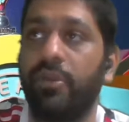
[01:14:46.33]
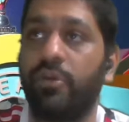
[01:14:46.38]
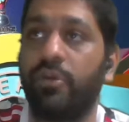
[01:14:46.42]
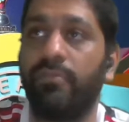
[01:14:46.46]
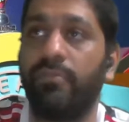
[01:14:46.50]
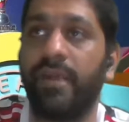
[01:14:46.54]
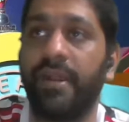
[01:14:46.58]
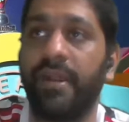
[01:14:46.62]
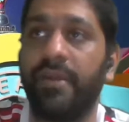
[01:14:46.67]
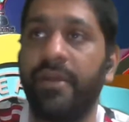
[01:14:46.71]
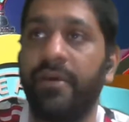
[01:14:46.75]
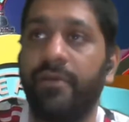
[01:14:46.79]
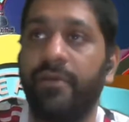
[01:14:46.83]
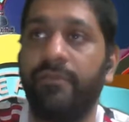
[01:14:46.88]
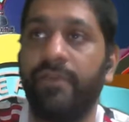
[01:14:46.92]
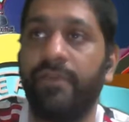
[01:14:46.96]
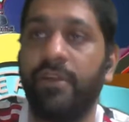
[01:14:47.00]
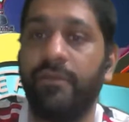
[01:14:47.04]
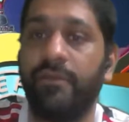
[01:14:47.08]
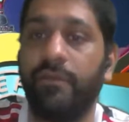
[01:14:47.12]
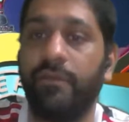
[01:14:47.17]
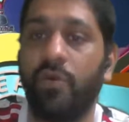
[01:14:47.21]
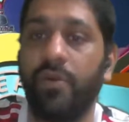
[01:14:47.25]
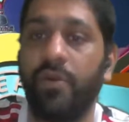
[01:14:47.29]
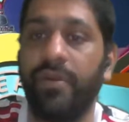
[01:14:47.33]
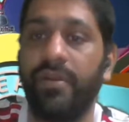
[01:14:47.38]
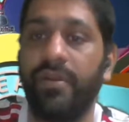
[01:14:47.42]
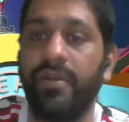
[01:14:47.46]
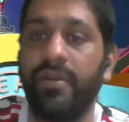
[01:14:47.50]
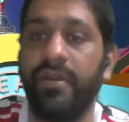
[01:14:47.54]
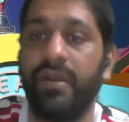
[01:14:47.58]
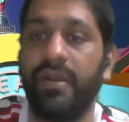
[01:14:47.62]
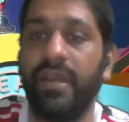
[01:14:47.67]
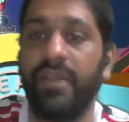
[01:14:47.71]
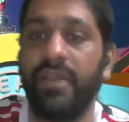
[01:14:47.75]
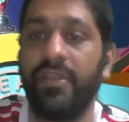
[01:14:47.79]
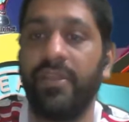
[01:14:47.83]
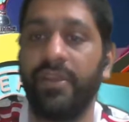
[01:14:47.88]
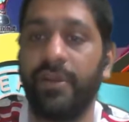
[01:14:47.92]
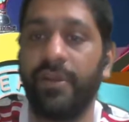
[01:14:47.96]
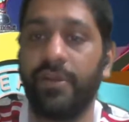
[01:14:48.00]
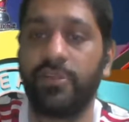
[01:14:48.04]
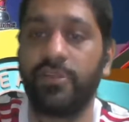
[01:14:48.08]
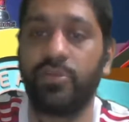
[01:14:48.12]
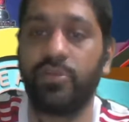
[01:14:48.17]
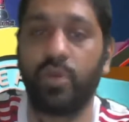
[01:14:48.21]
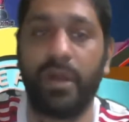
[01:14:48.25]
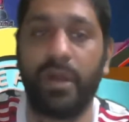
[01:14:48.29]
better Phil Ford in the
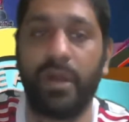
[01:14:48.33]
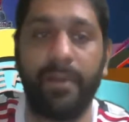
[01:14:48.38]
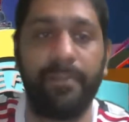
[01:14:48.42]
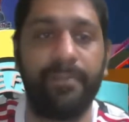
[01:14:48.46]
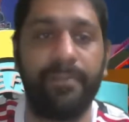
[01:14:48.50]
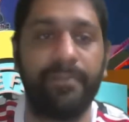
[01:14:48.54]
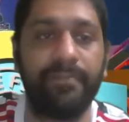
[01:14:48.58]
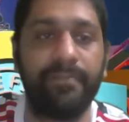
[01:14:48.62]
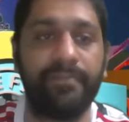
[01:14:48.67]
years to come.